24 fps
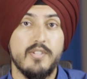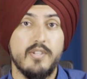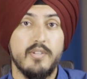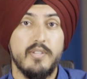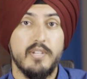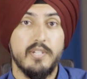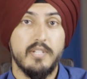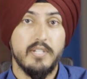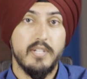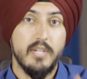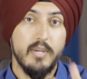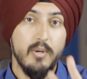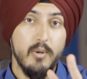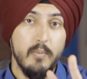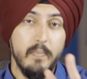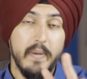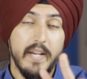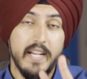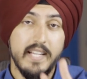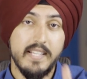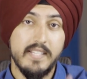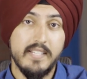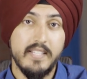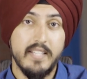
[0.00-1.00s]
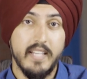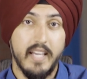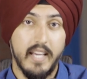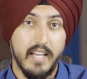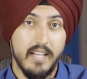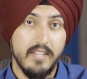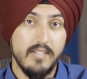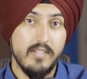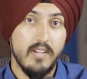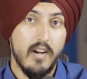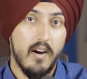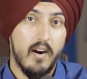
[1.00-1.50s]
So the two biggest
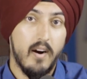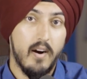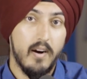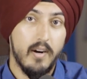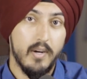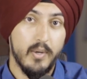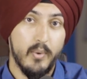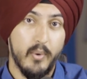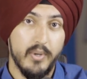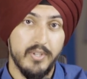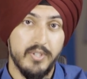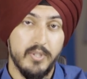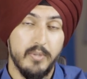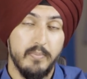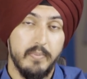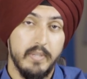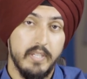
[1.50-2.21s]
things are going to